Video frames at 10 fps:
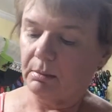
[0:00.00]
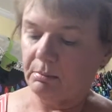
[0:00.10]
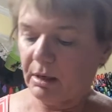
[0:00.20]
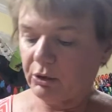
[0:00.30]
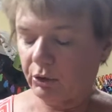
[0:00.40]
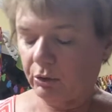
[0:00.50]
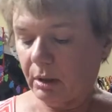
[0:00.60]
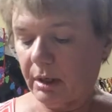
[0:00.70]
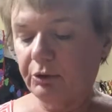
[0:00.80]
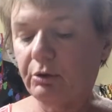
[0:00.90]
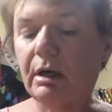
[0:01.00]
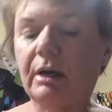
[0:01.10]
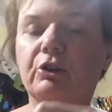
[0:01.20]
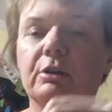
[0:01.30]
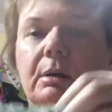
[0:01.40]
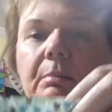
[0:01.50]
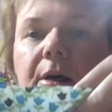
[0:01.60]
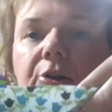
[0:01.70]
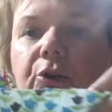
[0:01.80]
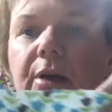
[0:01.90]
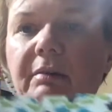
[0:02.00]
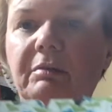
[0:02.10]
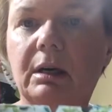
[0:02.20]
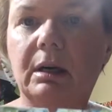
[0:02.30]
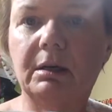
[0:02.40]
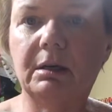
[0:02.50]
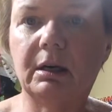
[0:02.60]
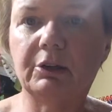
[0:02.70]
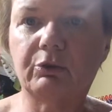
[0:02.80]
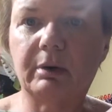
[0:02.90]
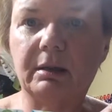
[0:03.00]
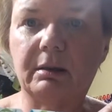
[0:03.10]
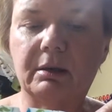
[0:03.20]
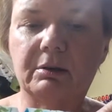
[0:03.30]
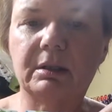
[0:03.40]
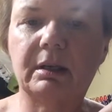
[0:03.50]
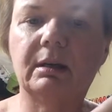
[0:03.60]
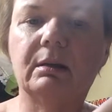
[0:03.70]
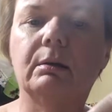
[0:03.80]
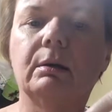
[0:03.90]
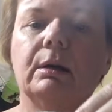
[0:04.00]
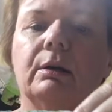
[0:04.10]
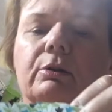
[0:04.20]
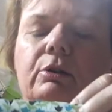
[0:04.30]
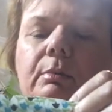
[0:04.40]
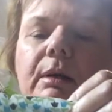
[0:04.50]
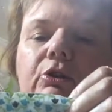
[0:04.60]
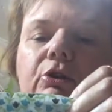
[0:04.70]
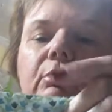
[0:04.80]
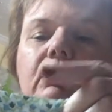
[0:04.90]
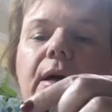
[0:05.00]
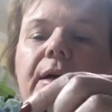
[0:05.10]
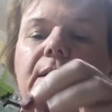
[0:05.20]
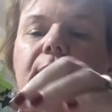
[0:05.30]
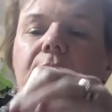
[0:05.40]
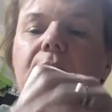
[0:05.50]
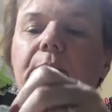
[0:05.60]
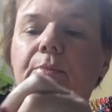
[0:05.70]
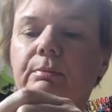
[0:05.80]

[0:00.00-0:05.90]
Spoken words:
Make sure you line your notches up because you have a notch right there, see it? So make sure you line it up.